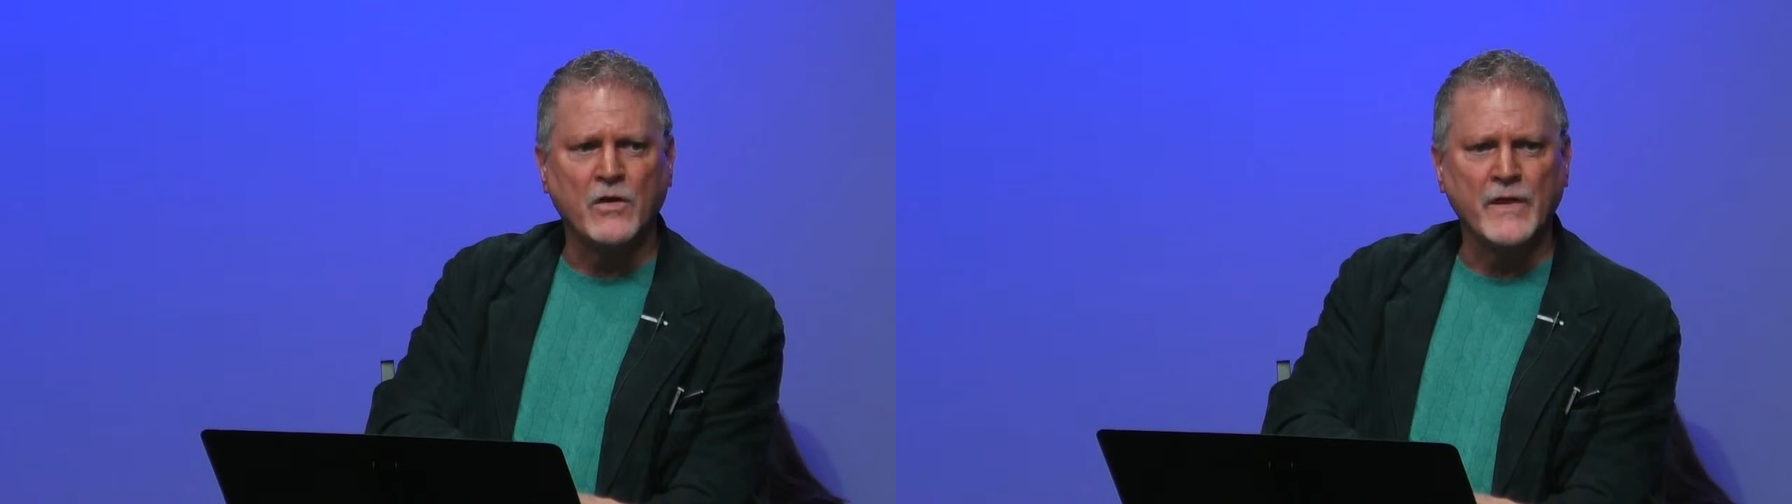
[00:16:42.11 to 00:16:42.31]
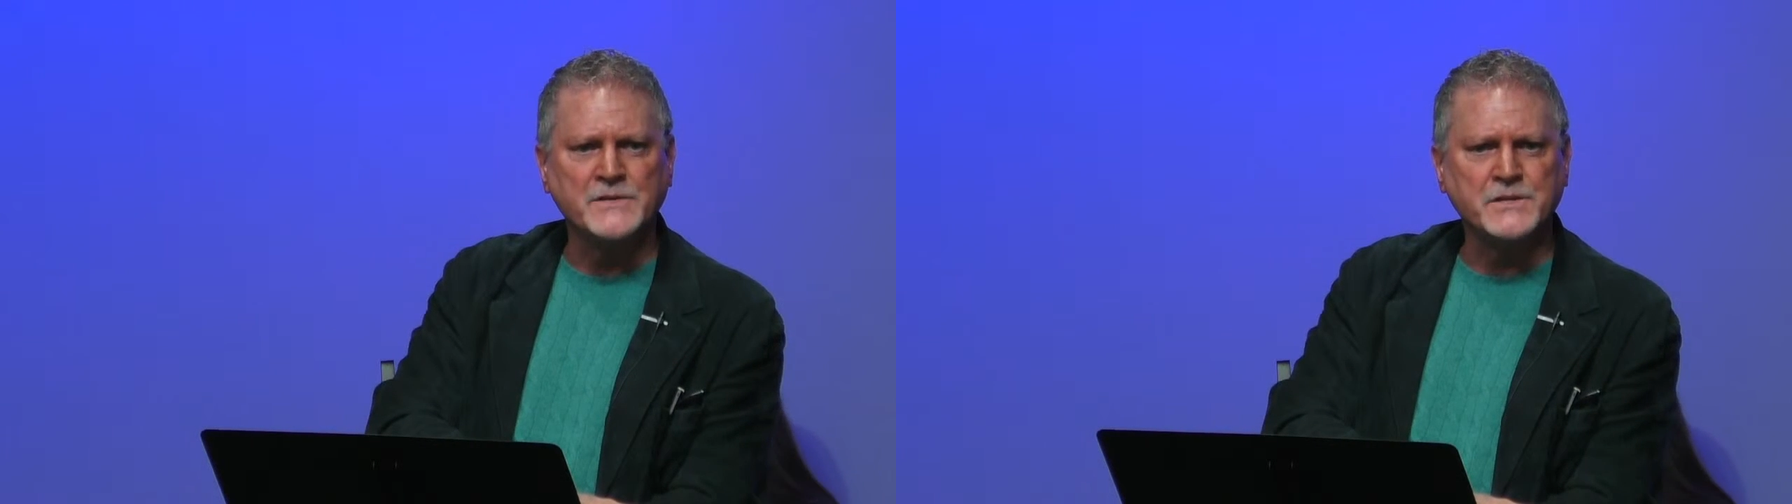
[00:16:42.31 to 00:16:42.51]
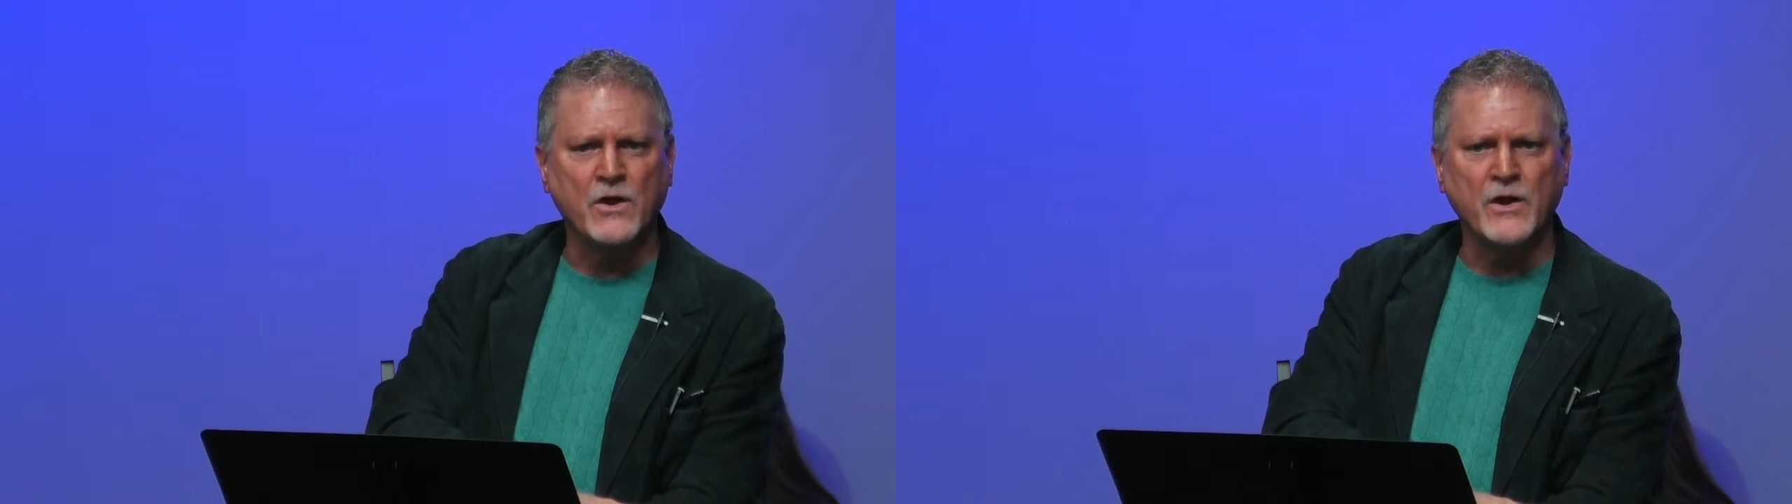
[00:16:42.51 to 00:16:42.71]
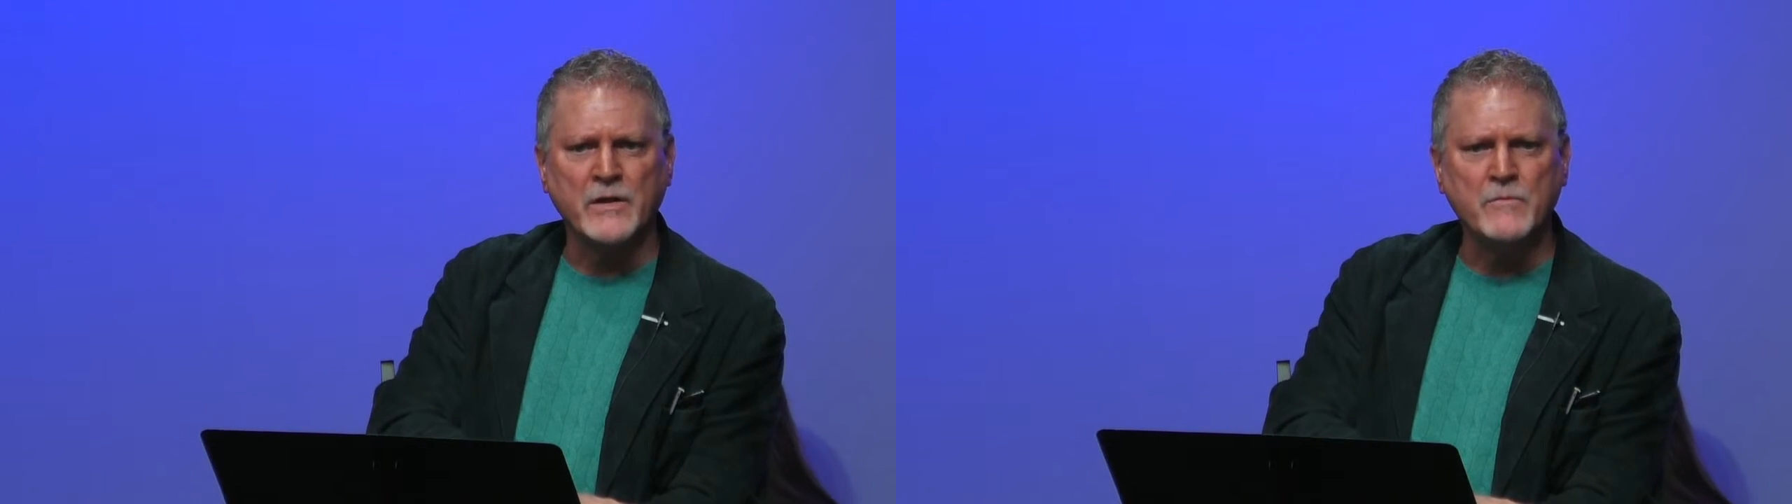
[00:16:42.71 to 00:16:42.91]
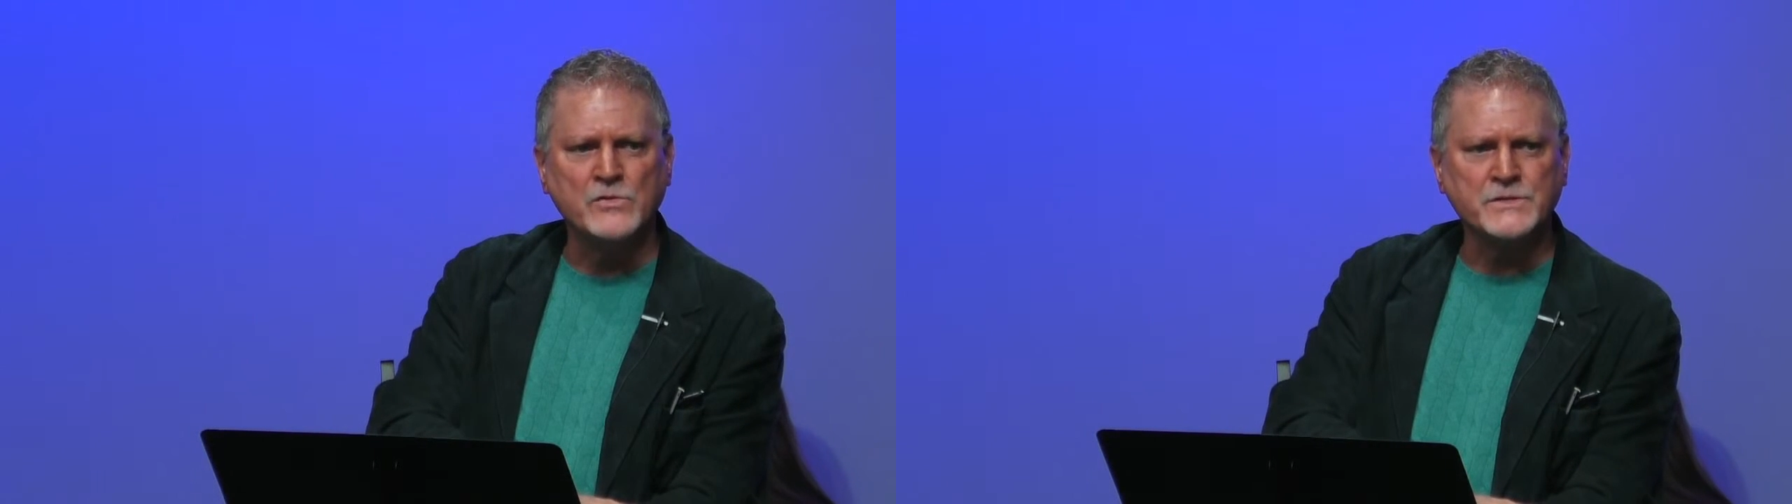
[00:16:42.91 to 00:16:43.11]
all that
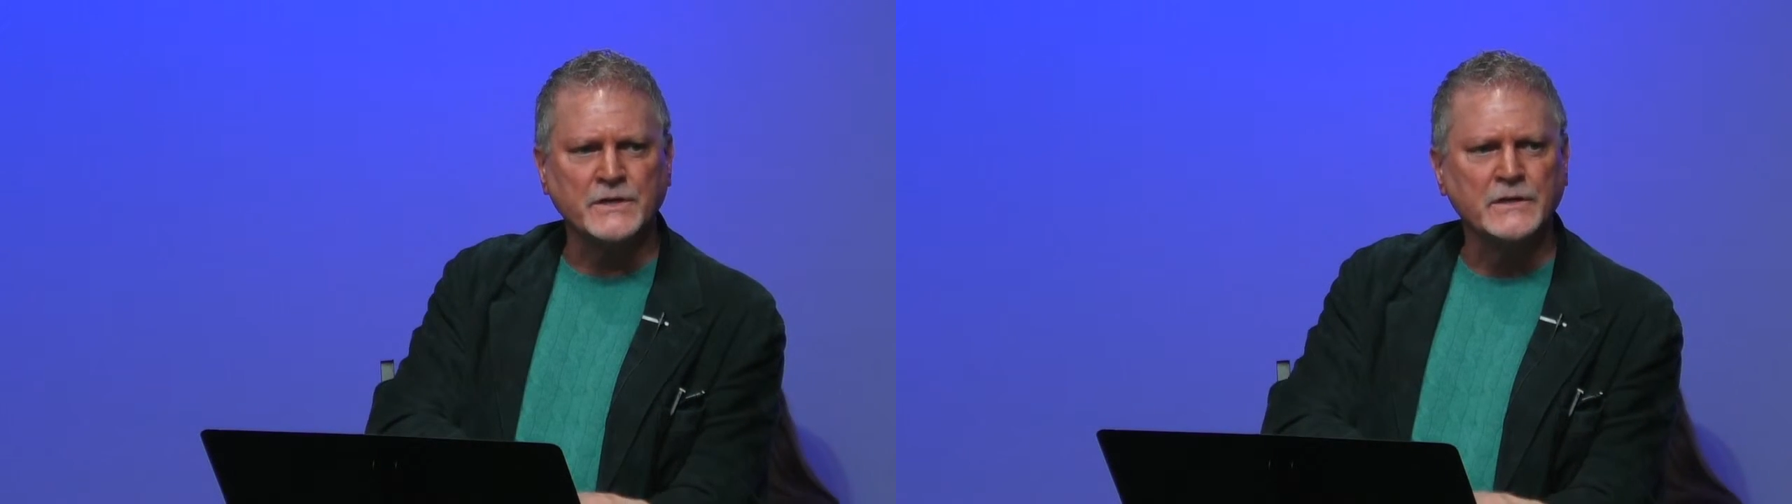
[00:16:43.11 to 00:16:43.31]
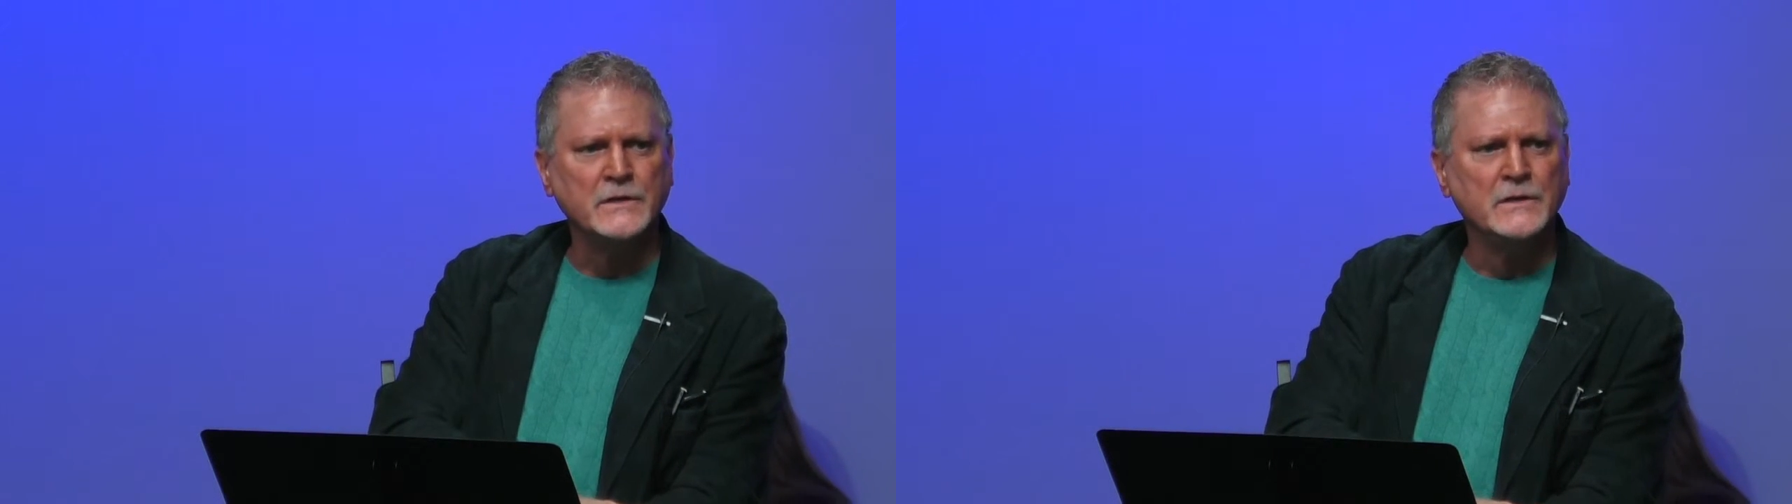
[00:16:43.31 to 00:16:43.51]
scarring emotionally.